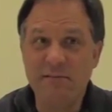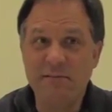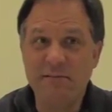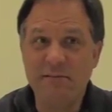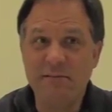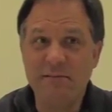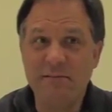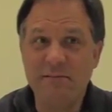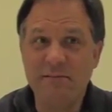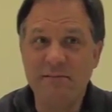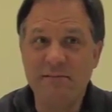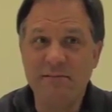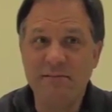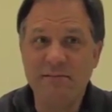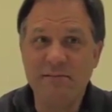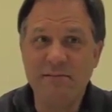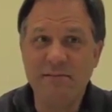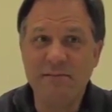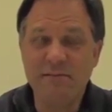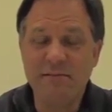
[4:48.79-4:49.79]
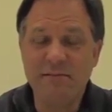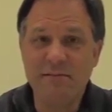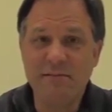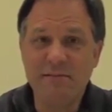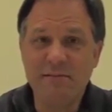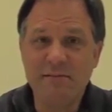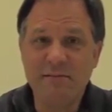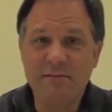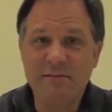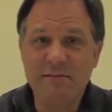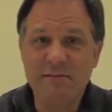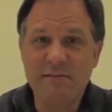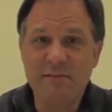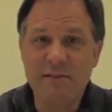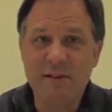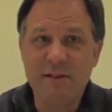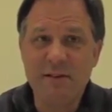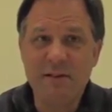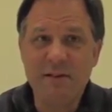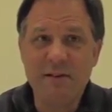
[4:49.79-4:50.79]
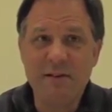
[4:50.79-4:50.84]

Nothing is said.